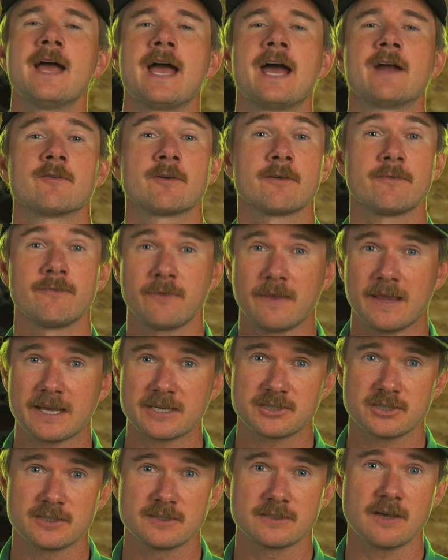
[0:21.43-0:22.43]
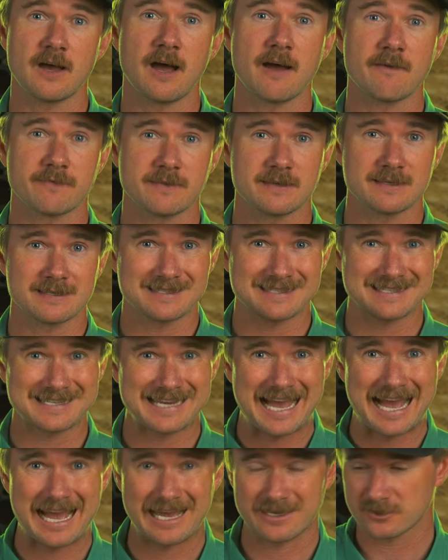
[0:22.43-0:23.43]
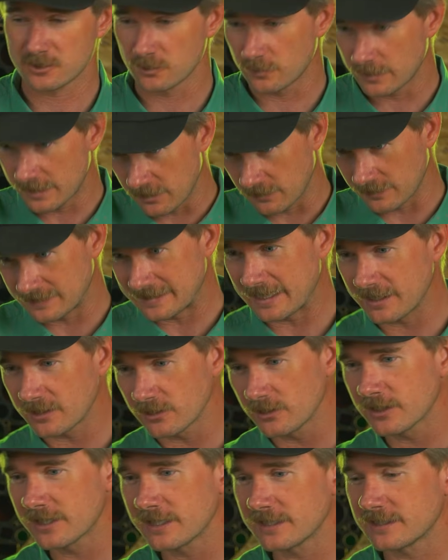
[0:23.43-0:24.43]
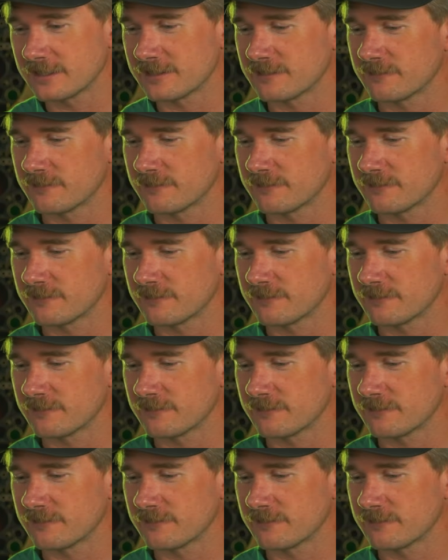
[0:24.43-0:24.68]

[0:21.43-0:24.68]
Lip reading: and reflections off the sky. So here, take a look at this